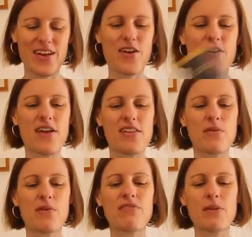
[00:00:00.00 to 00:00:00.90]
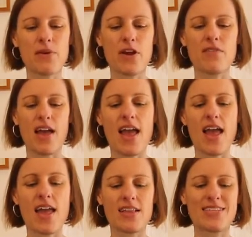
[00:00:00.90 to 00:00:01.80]
All right, then we flip it over
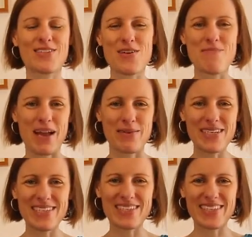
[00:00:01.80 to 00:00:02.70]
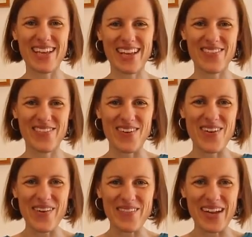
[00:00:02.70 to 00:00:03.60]
and let's go backwards
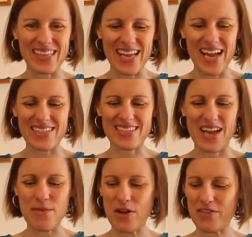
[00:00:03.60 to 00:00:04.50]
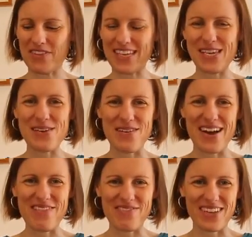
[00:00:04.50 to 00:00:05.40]
for one last time. Hopefully you
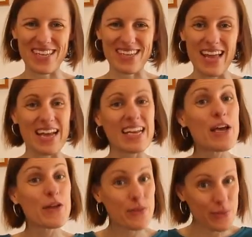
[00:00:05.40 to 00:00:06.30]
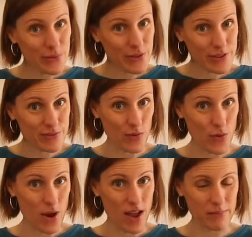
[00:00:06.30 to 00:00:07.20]
are feeling that through those
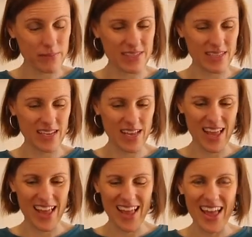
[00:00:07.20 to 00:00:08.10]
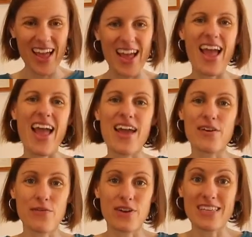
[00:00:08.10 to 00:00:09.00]
forearms.
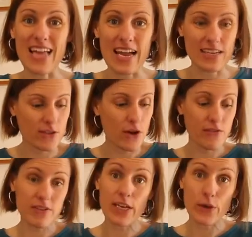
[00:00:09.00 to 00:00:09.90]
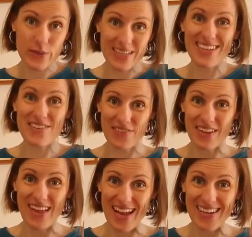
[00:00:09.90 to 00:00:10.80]
And relax. So hopefully you're starting to
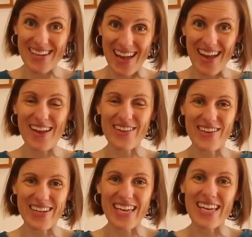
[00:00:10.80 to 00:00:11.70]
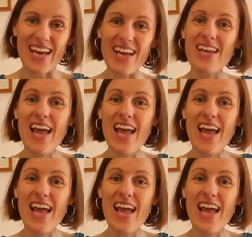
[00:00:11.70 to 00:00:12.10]
feel that, yeah, along here,